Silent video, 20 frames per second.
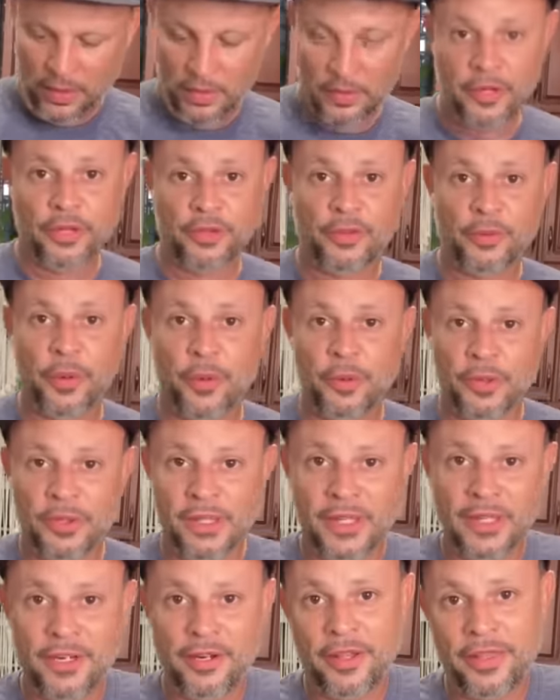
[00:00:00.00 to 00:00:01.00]
I'm gonna throw a
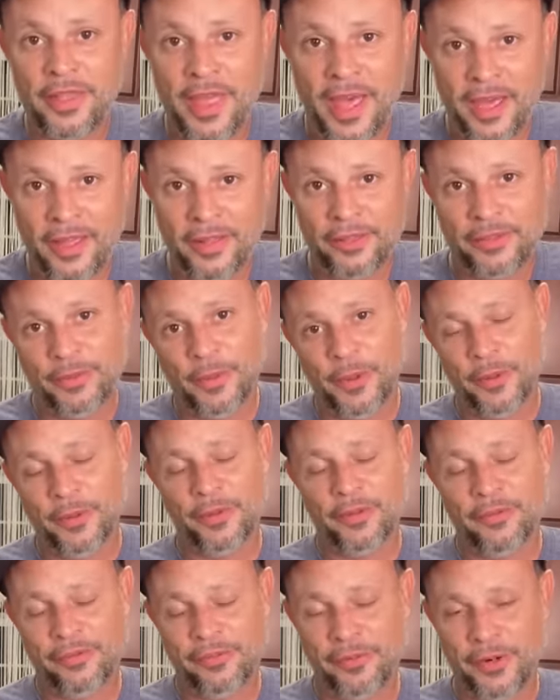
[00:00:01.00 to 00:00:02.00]
lid on that, throw it
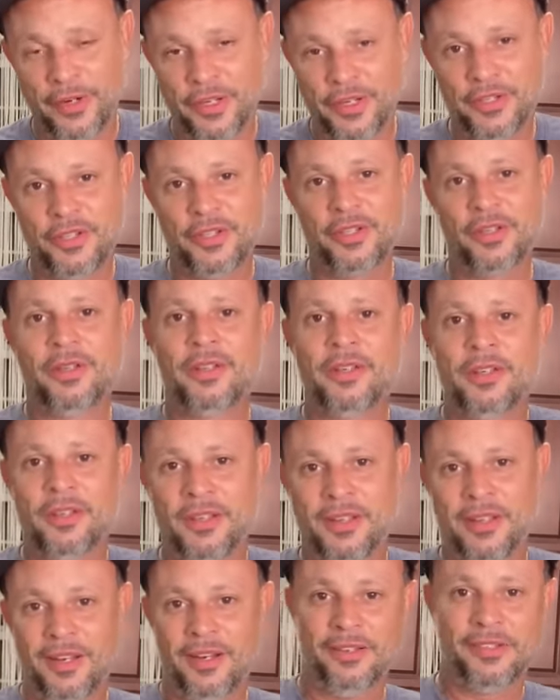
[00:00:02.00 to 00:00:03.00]
in the fridge,
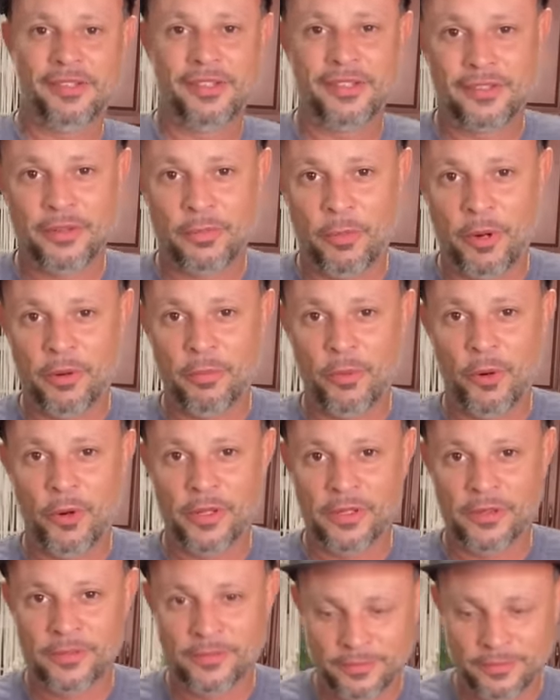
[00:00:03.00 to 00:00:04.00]
and I'll see you tomorrow morning.